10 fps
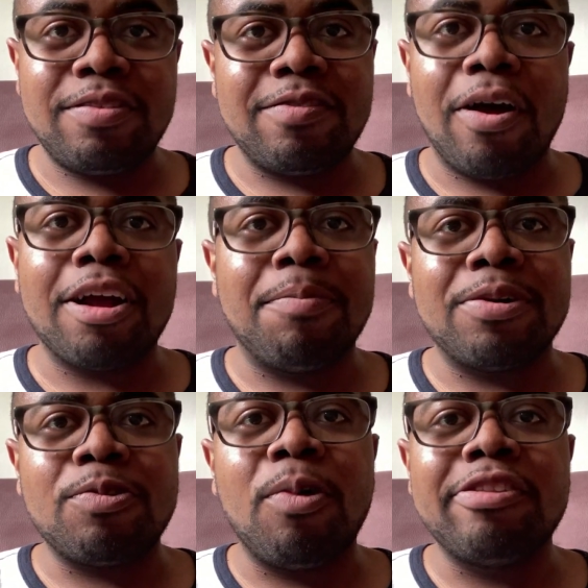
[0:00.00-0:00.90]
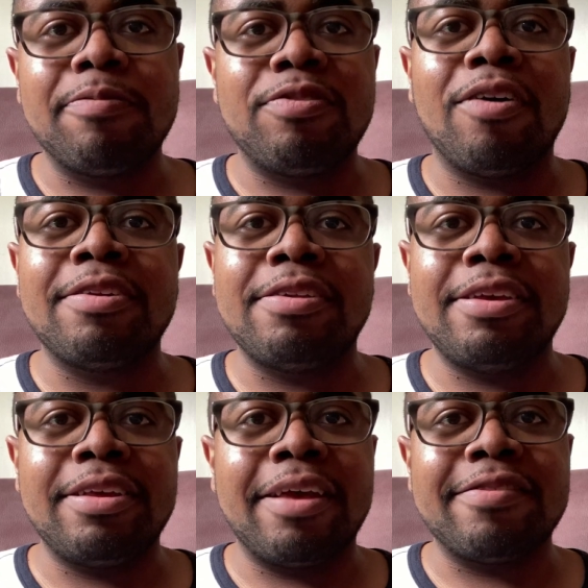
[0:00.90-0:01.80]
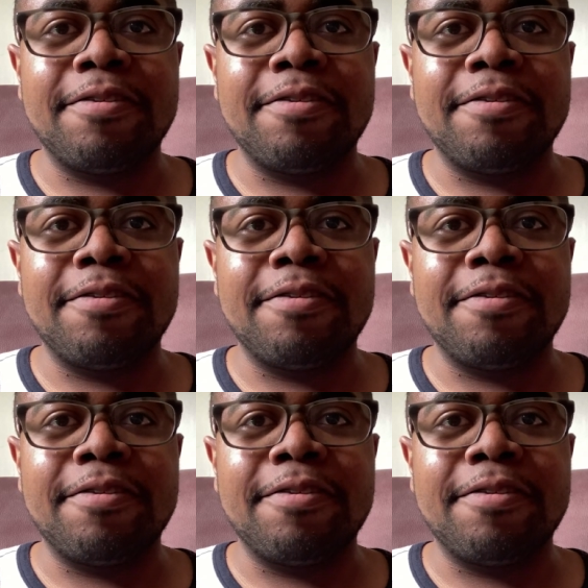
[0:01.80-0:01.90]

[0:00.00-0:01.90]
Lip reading: talk about quantum tunneling as